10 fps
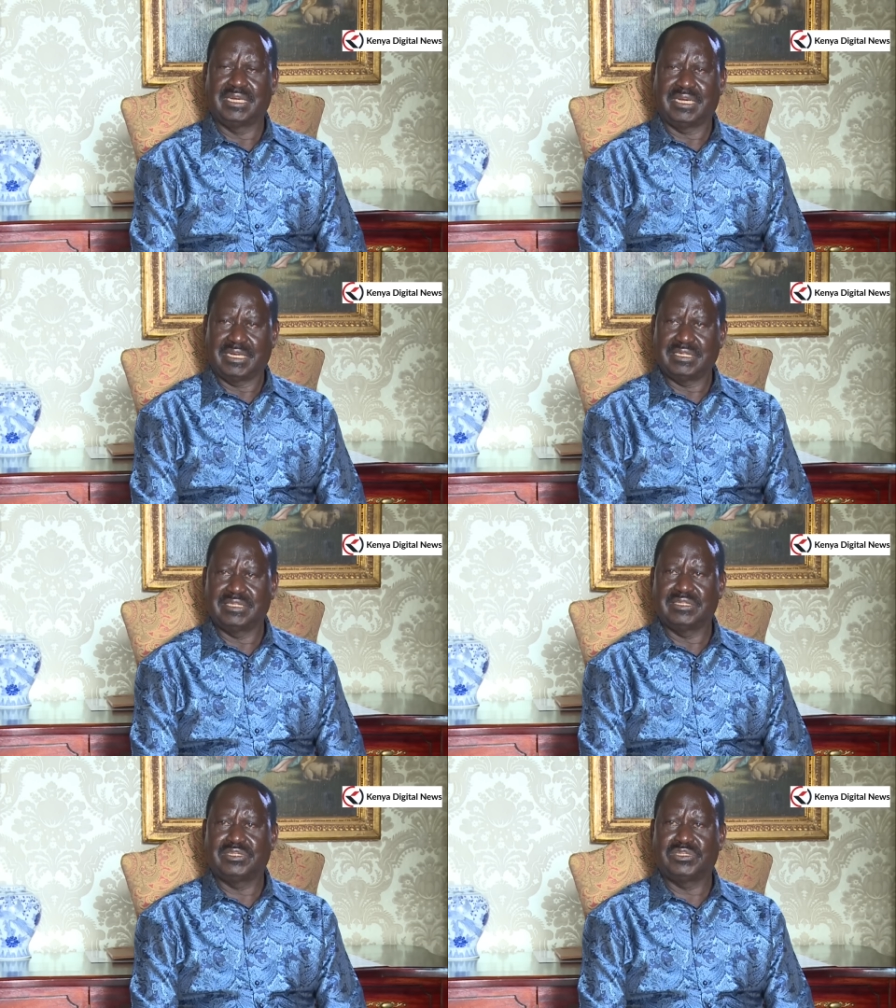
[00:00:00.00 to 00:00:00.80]

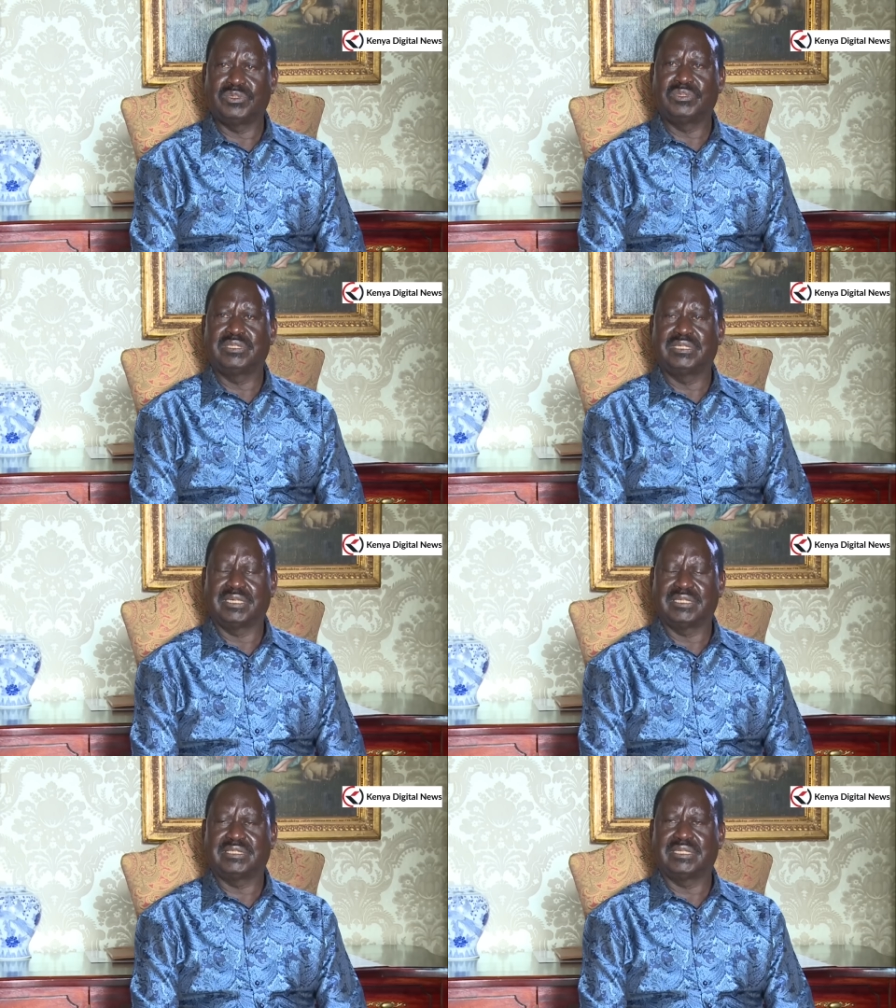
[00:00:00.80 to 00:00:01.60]
And it's shown
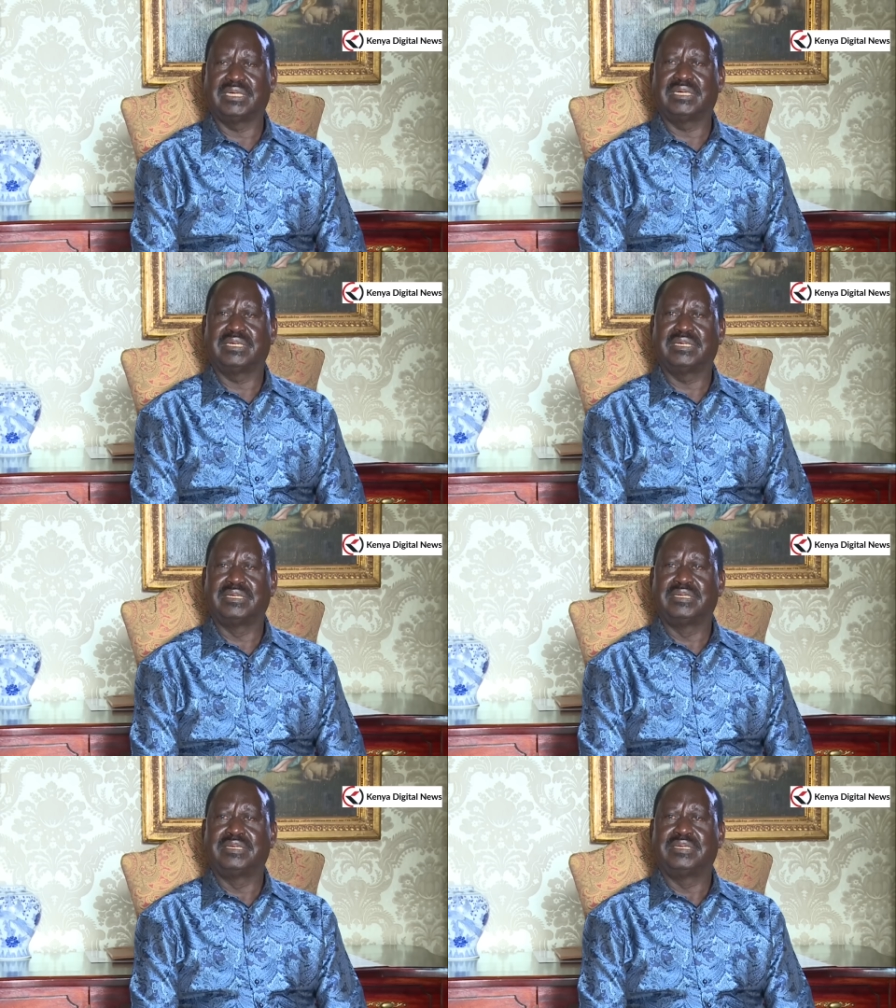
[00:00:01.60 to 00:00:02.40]
that uh,
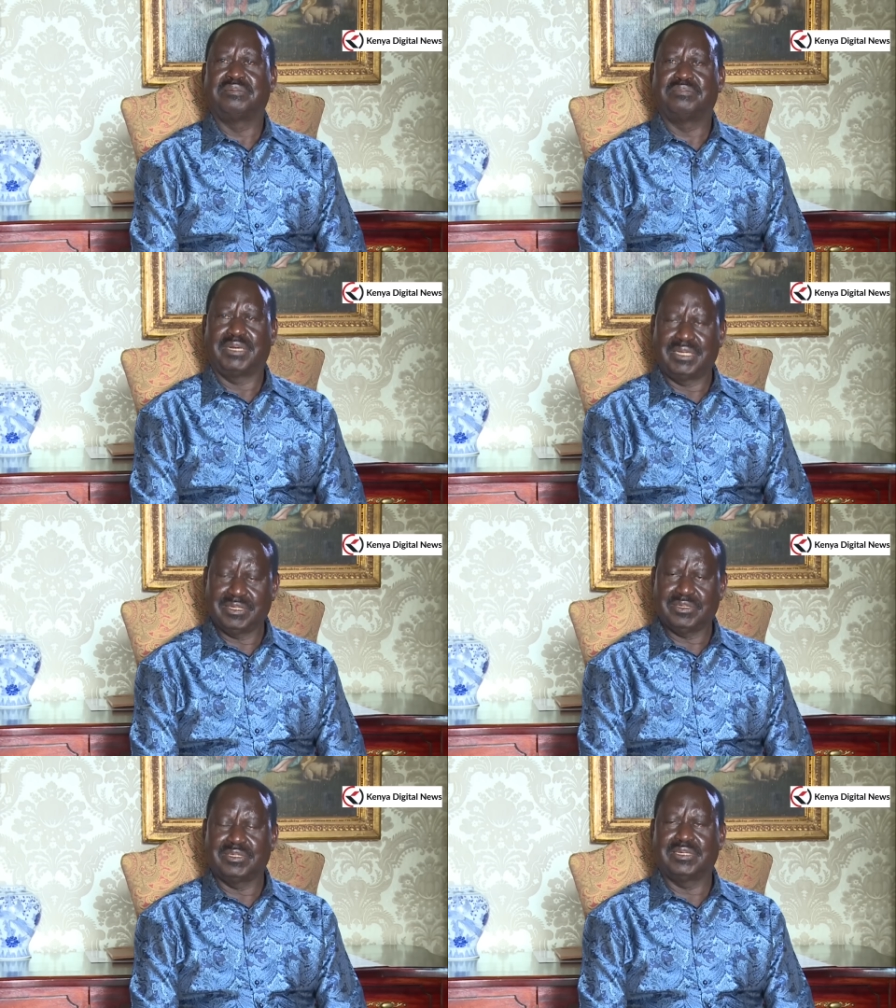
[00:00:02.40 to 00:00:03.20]

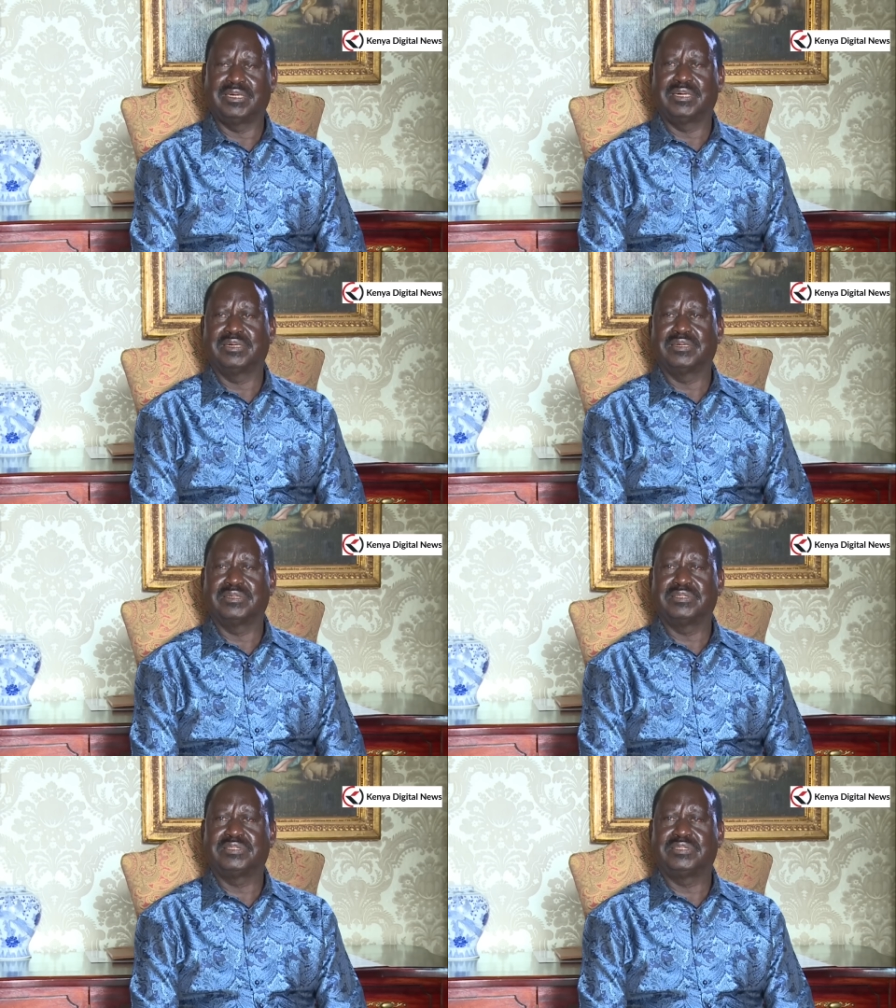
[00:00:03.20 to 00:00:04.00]
my uh,
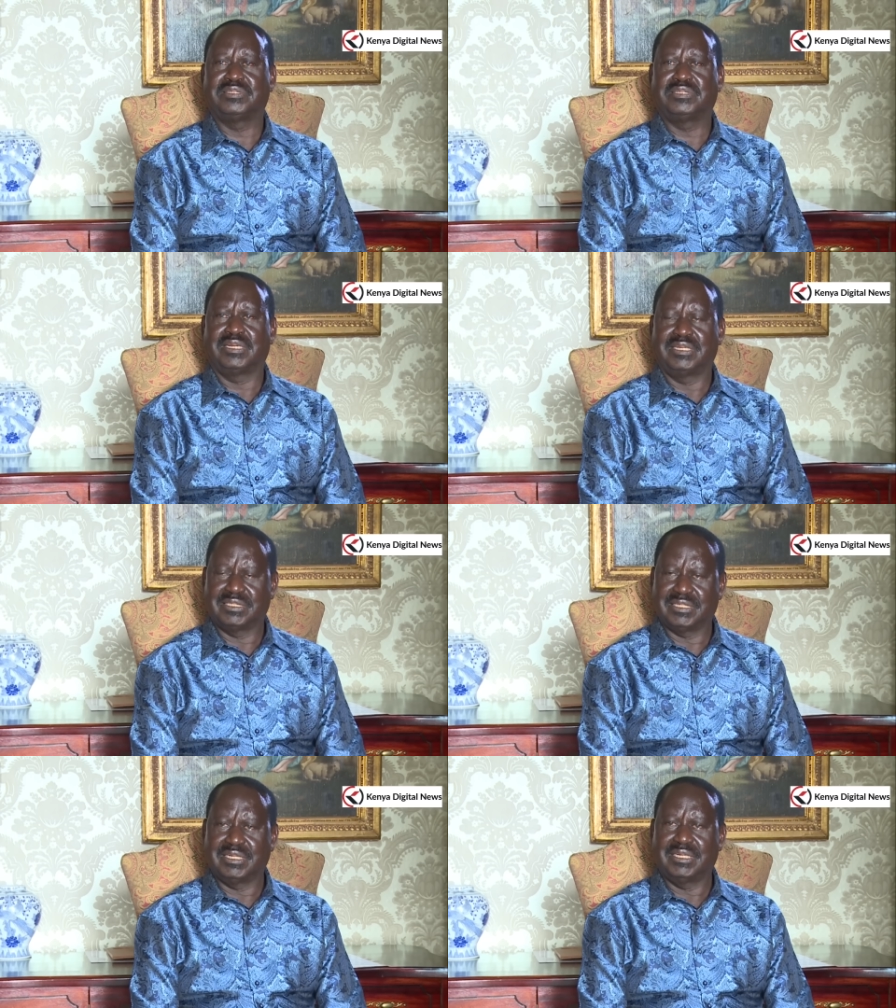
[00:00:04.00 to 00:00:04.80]

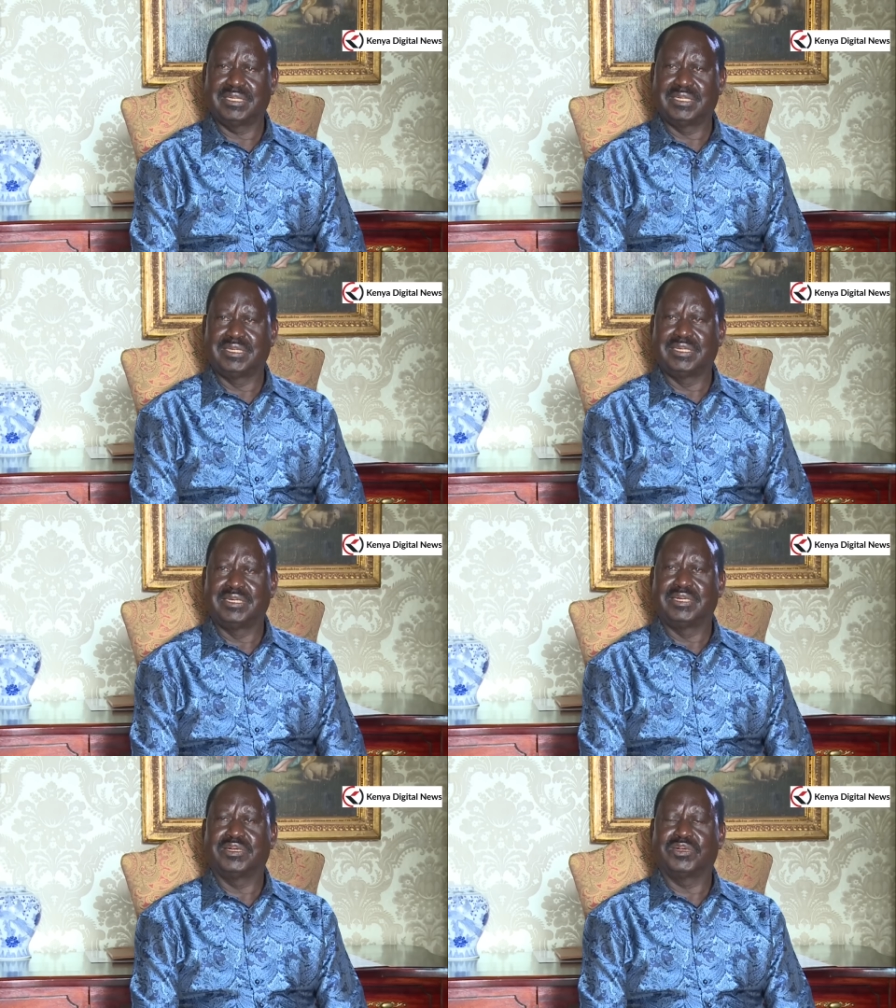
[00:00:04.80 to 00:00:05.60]
challenger
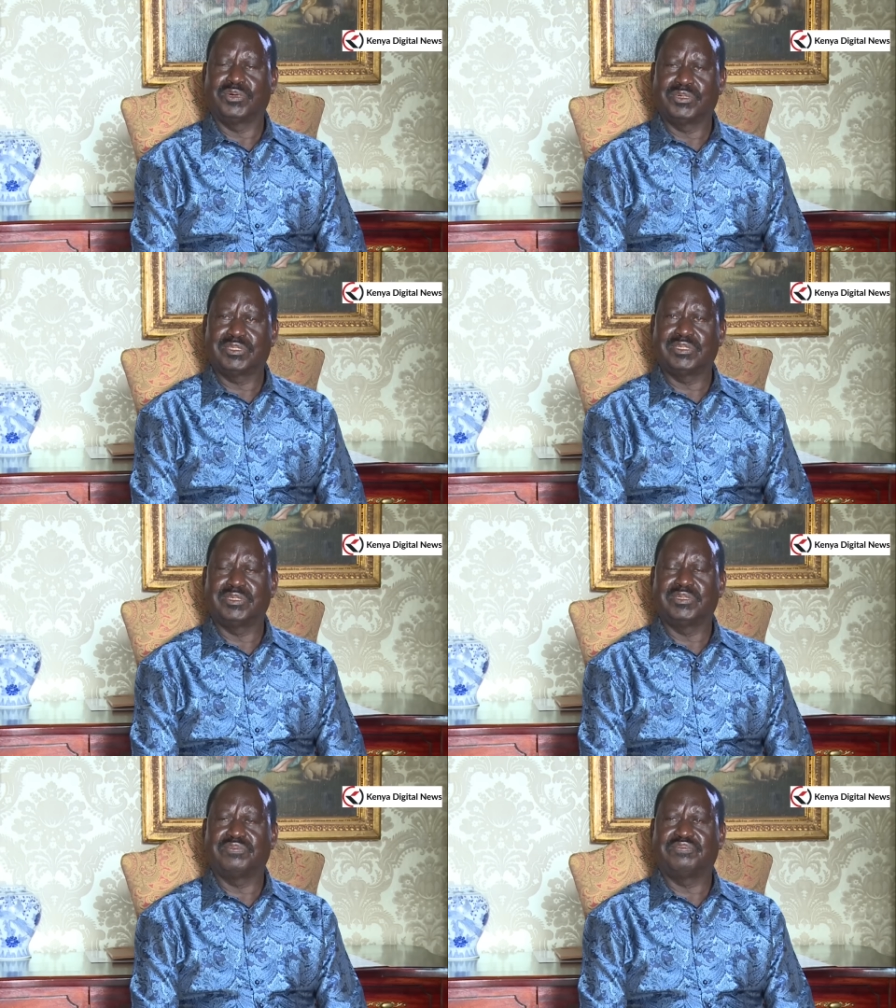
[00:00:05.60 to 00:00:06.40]
got
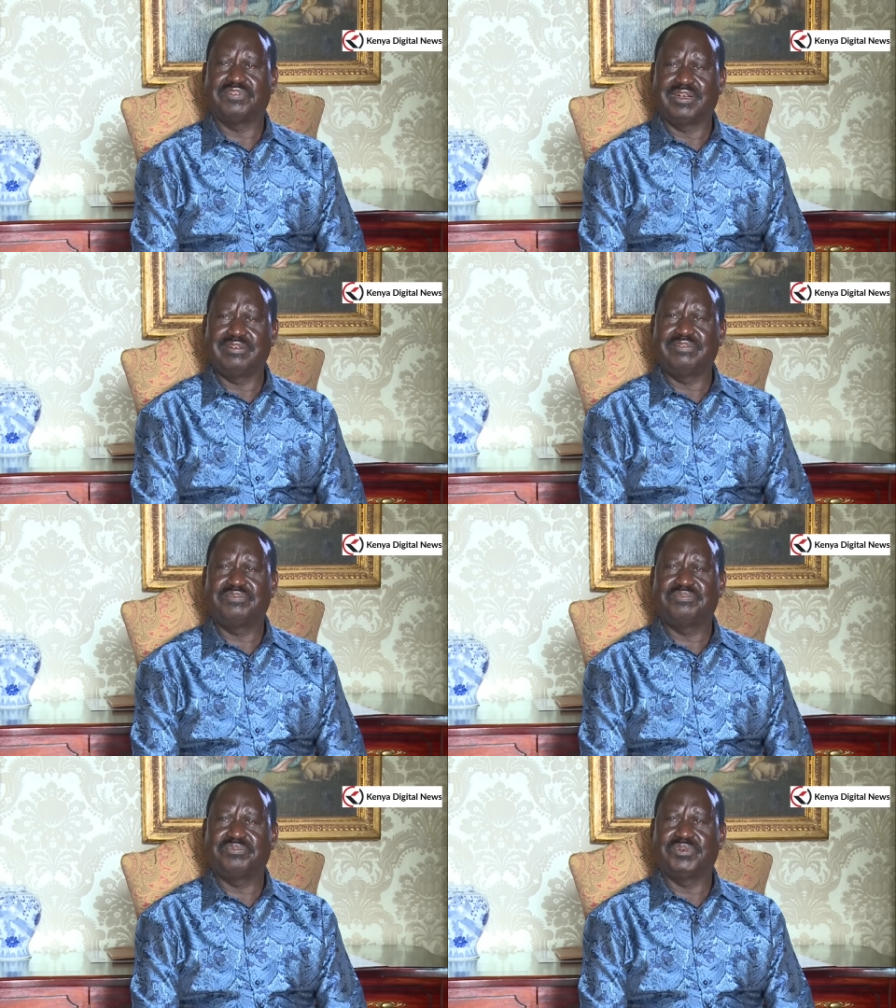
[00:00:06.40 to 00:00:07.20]

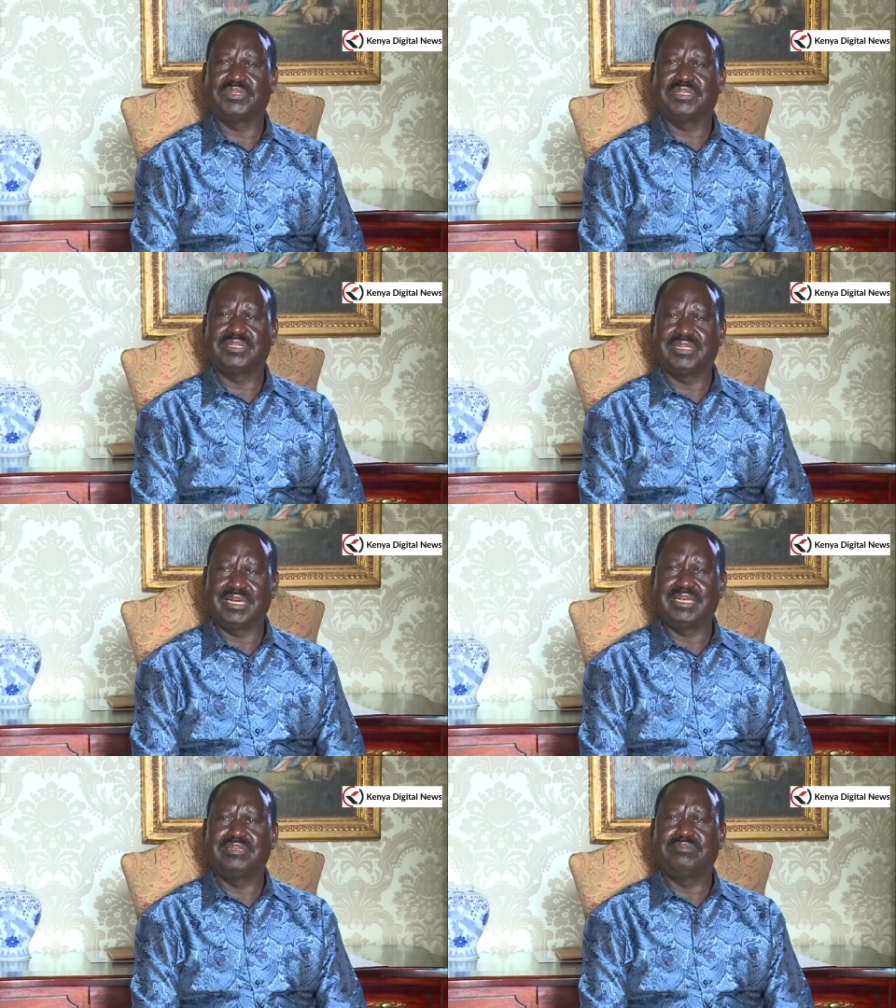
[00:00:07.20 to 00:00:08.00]

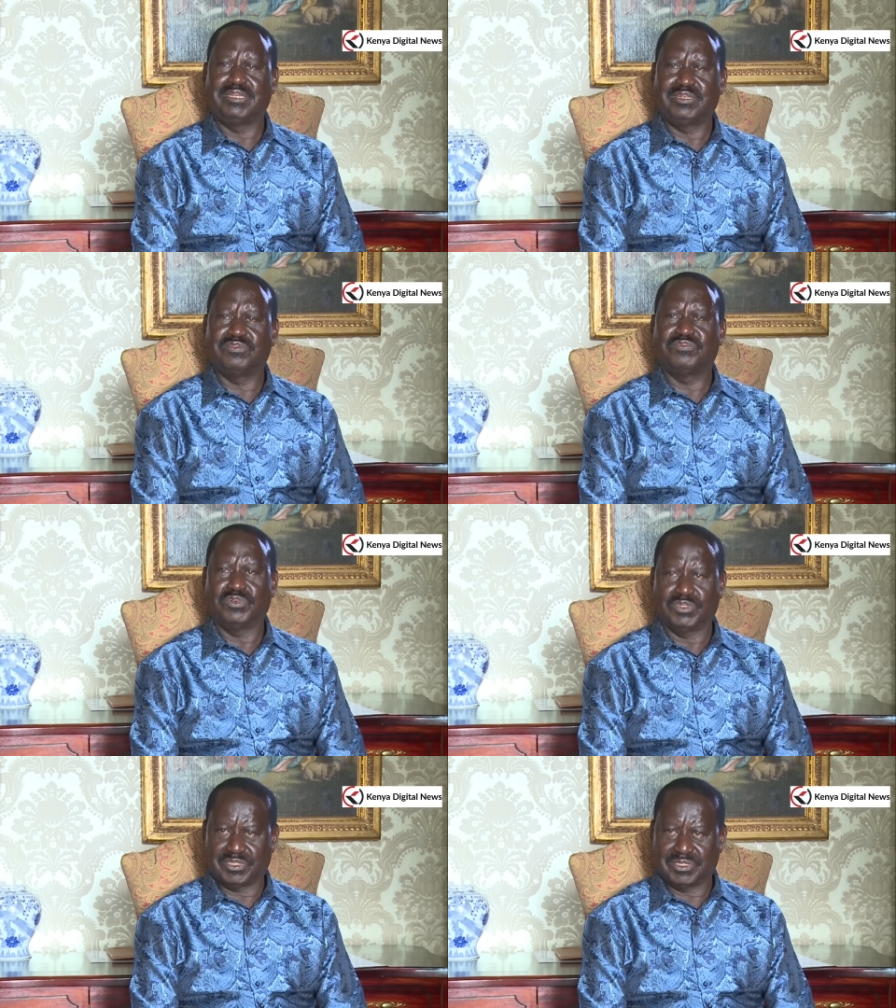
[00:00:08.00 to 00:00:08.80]
5.9 million
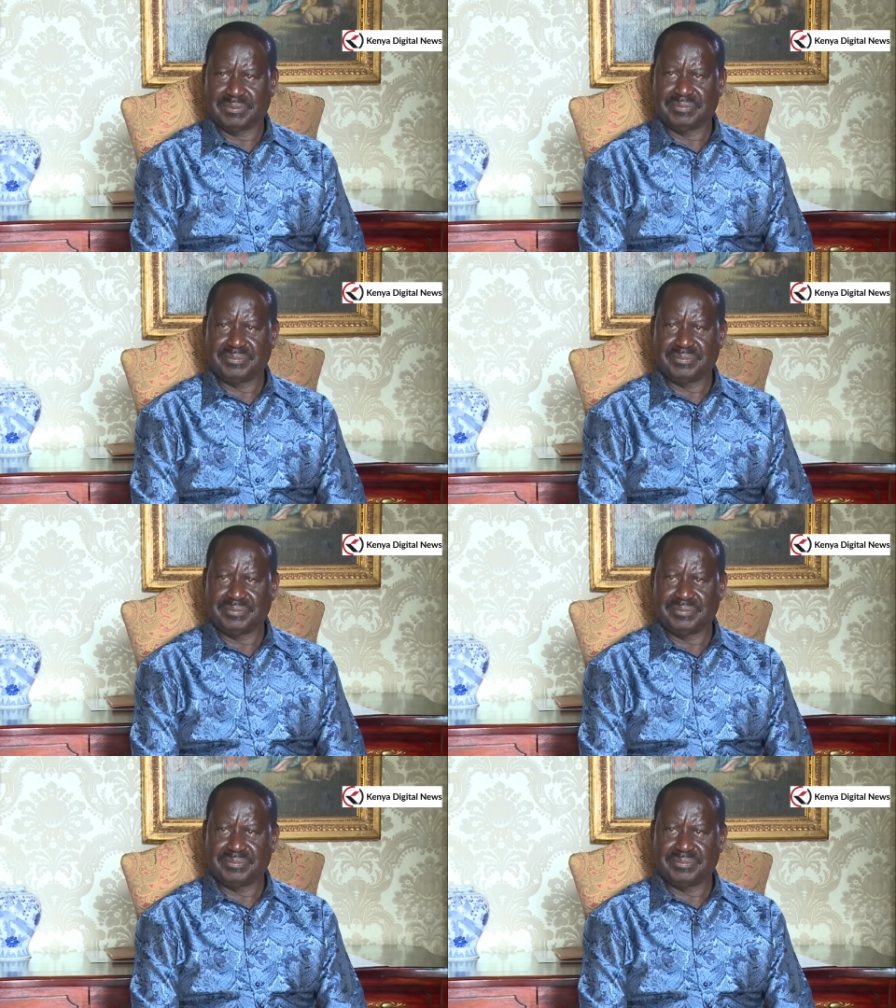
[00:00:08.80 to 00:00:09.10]
votes